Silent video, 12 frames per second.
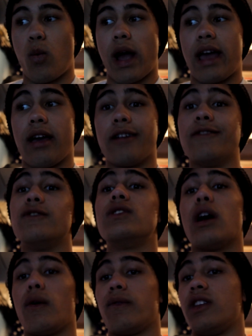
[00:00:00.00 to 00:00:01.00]
way of
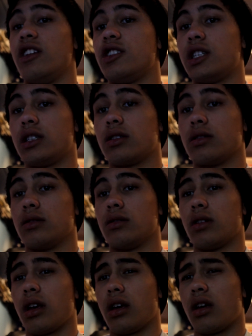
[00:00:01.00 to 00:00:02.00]
self-teaching,
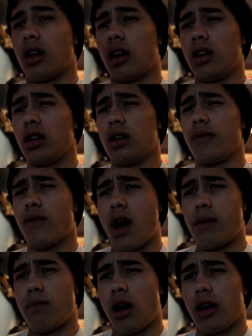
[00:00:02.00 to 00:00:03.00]
and I needed to
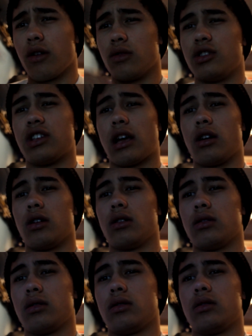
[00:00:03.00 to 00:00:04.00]
find my own center,
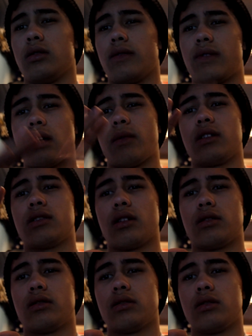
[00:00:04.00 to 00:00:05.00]
if that makes
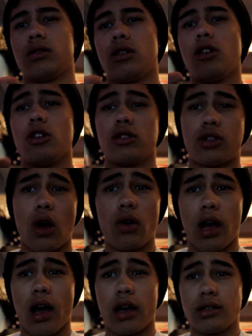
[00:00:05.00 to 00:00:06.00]
sense. So
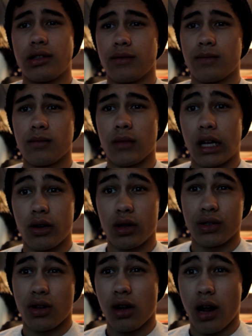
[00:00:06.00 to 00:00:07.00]
guys, I know
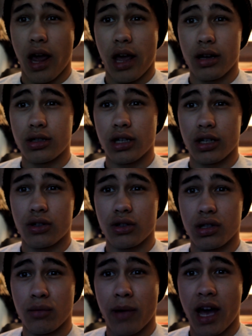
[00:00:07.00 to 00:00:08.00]
there's a lot of hand
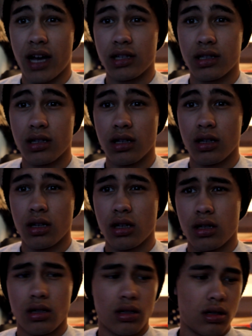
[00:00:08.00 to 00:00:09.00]
gestures in the past
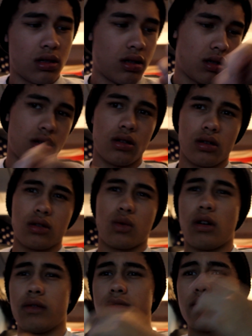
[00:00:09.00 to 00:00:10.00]

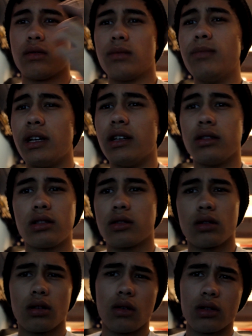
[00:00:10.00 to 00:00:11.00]
12 minutes
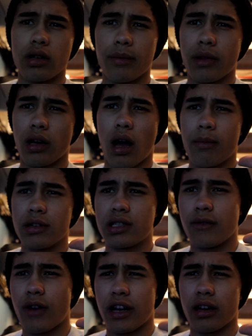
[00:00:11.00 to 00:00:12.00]
or something. I'm gonna
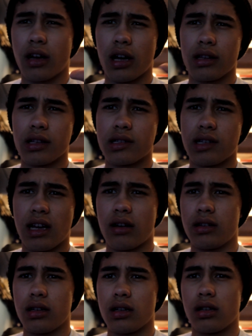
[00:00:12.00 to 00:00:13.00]
see if I can cut this down
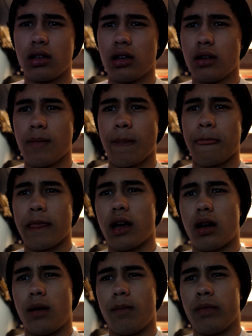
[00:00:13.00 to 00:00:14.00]
into
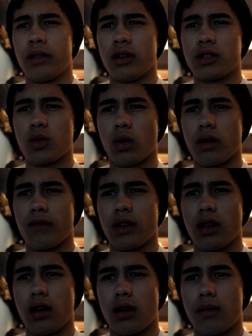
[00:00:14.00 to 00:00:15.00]
a shorter
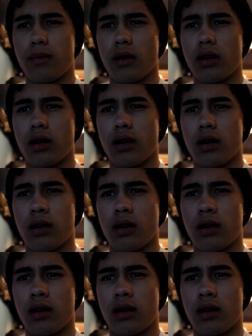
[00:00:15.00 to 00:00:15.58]
video, but